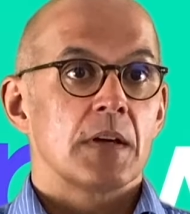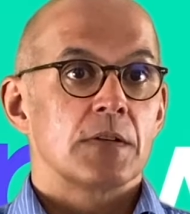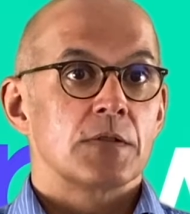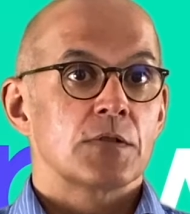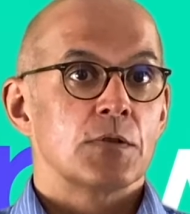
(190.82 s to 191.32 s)

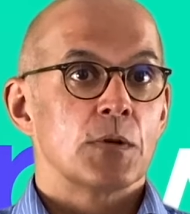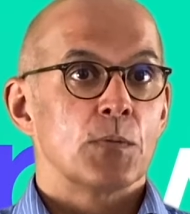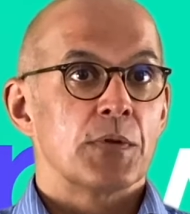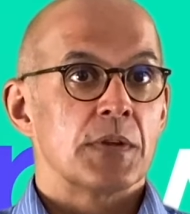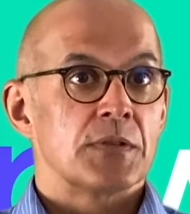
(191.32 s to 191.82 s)
struggle
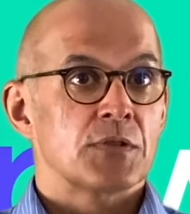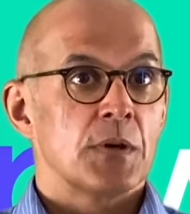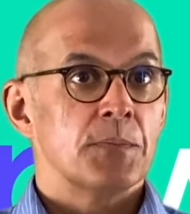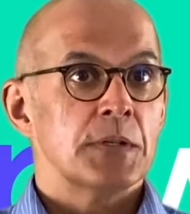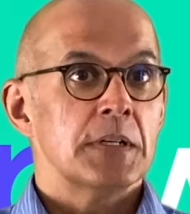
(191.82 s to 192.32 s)
with
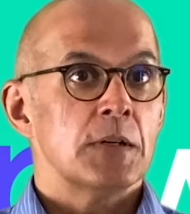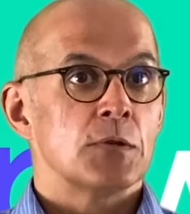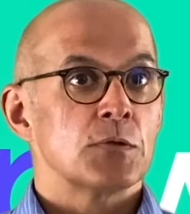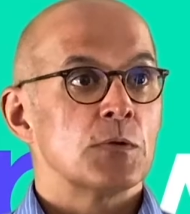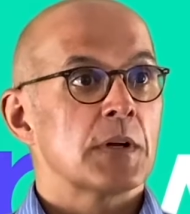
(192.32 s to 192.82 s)
insomnia or
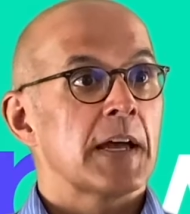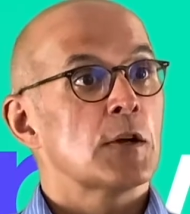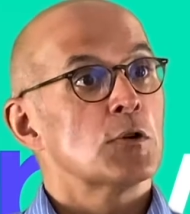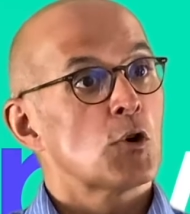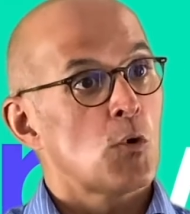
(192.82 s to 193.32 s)
don't get
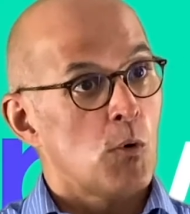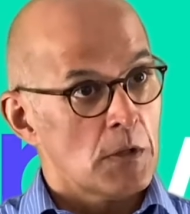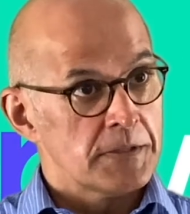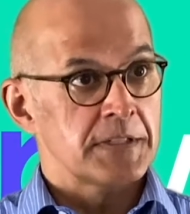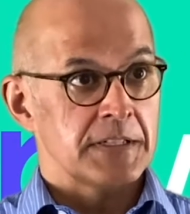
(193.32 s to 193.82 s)
good
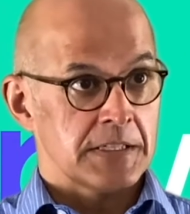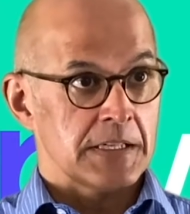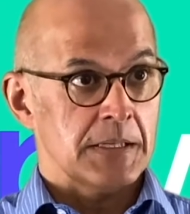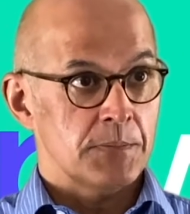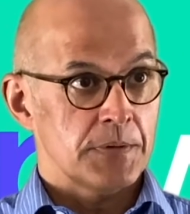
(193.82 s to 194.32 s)
quality
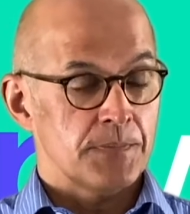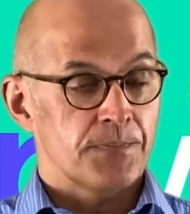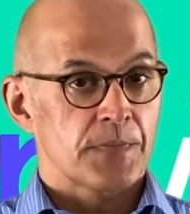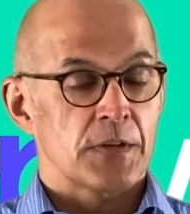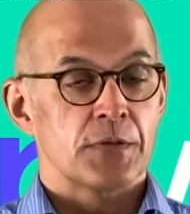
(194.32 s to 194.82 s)
sleep
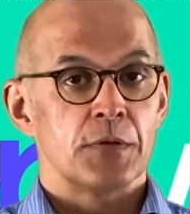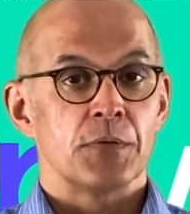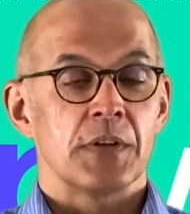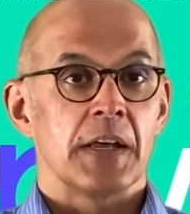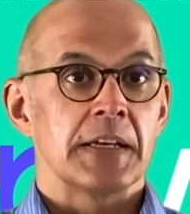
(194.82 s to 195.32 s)
through
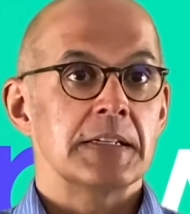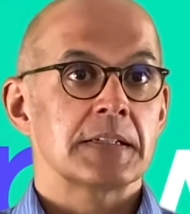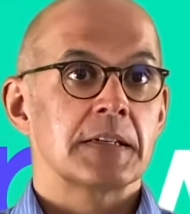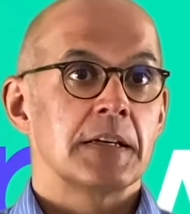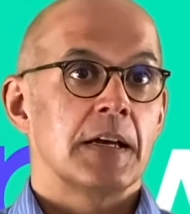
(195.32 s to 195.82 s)
the night
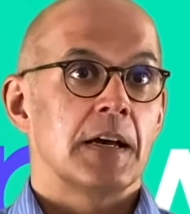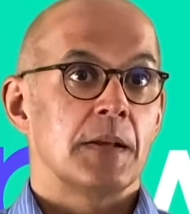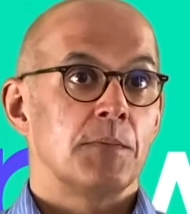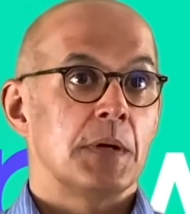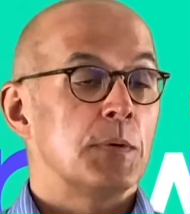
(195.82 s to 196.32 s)

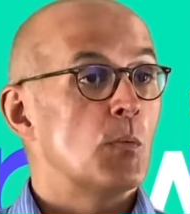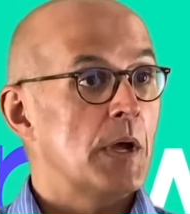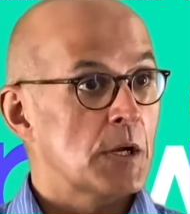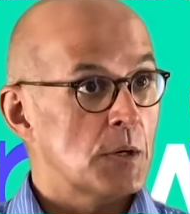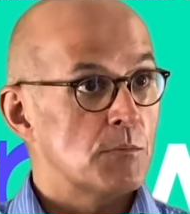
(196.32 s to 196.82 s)
and maybe
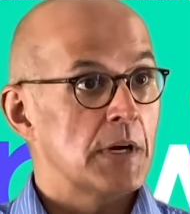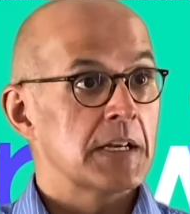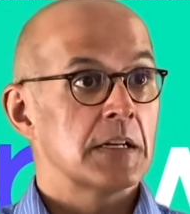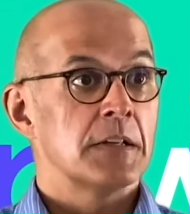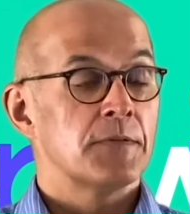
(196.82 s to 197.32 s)
wake up
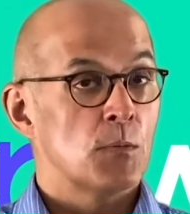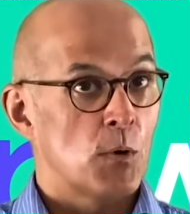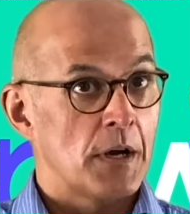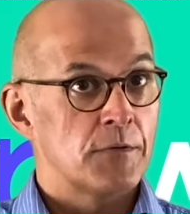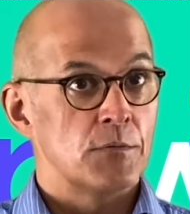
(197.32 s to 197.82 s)
regularly for
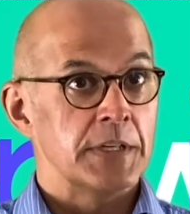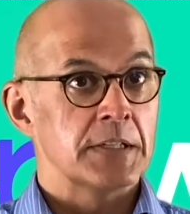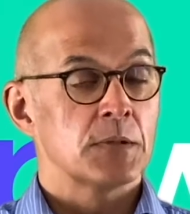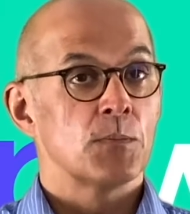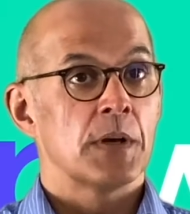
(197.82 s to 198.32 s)
whatever
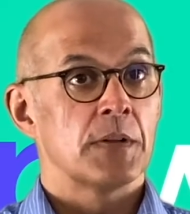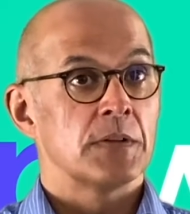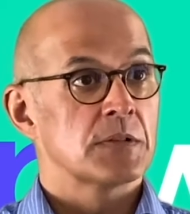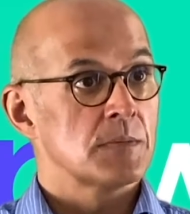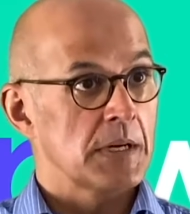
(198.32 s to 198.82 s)
reason, whether
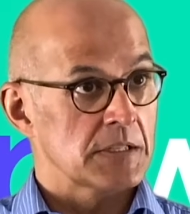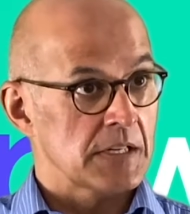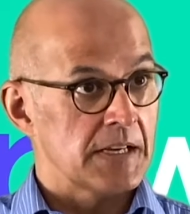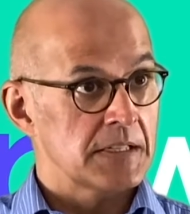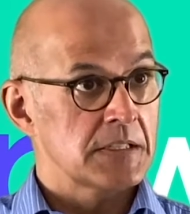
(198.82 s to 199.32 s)
there's some
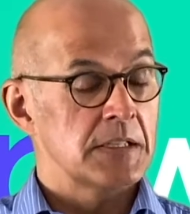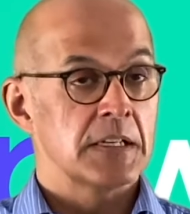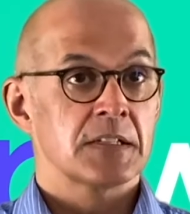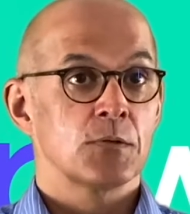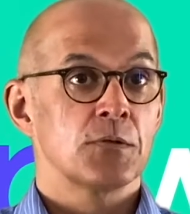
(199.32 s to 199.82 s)
anxiety
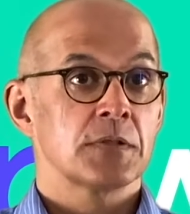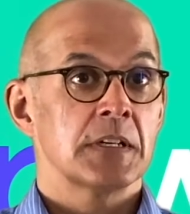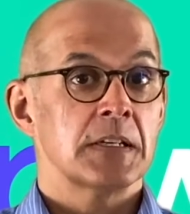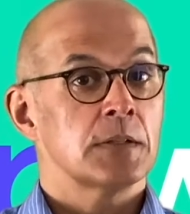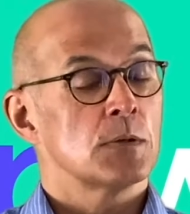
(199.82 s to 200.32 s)

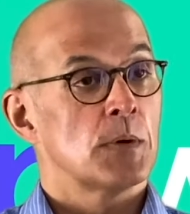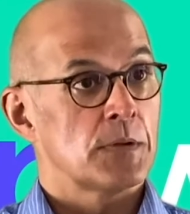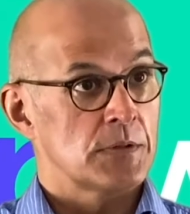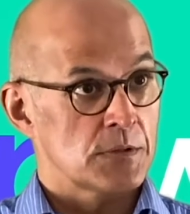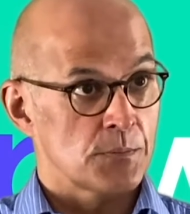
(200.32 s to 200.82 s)
associated or
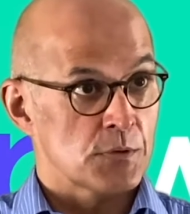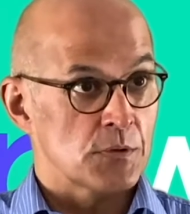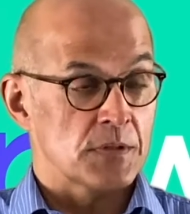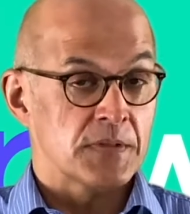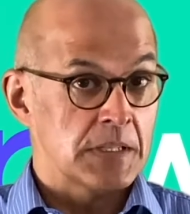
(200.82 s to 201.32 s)
whether it's
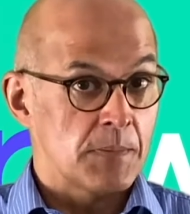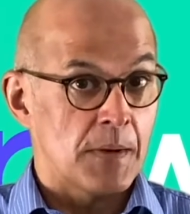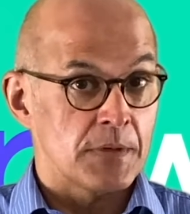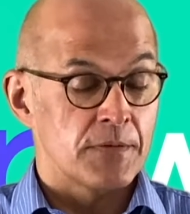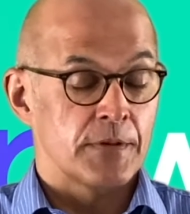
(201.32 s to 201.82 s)
obstructive sleep
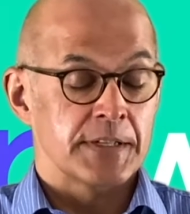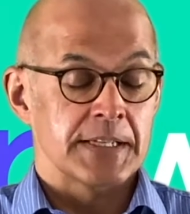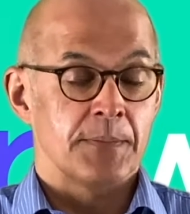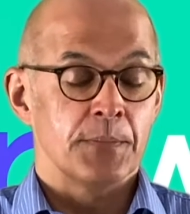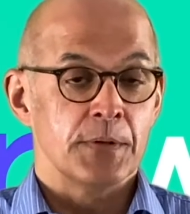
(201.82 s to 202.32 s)
apnea, for
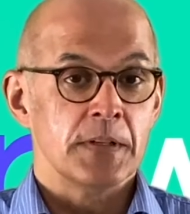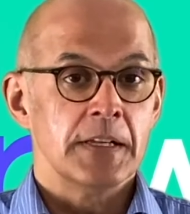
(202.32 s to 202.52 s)
example,